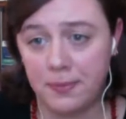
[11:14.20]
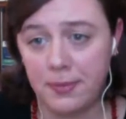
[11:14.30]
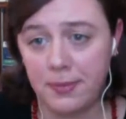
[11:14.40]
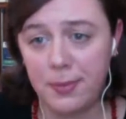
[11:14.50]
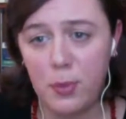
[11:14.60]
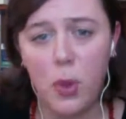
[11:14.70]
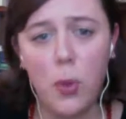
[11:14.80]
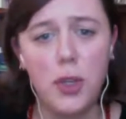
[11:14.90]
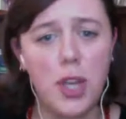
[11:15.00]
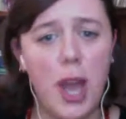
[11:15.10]
which
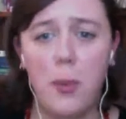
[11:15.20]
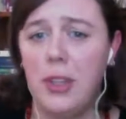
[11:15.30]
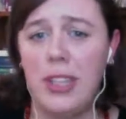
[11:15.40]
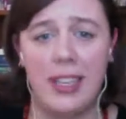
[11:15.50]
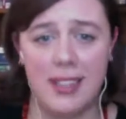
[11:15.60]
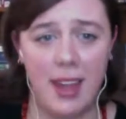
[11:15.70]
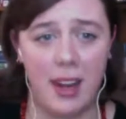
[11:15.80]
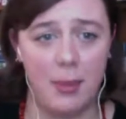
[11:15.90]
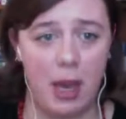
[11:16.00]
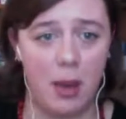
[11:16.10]
I'm really excited
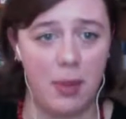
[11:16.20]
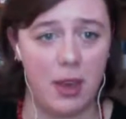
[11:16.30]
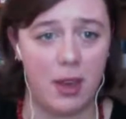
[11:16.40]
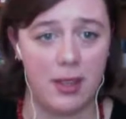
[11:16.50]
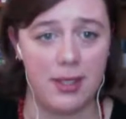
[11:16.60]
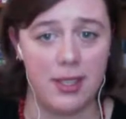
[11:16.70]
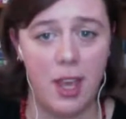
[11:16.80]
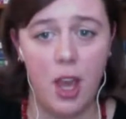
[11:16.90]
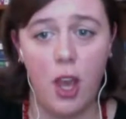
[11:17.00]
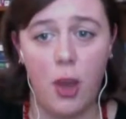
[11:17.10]
about because
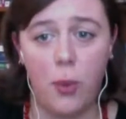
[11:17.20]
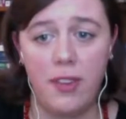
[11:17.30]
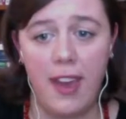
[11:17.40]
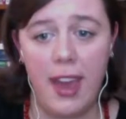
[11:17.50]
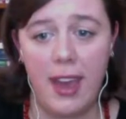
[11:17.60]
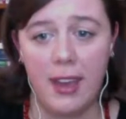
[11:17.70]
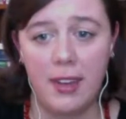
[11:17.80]
we've had,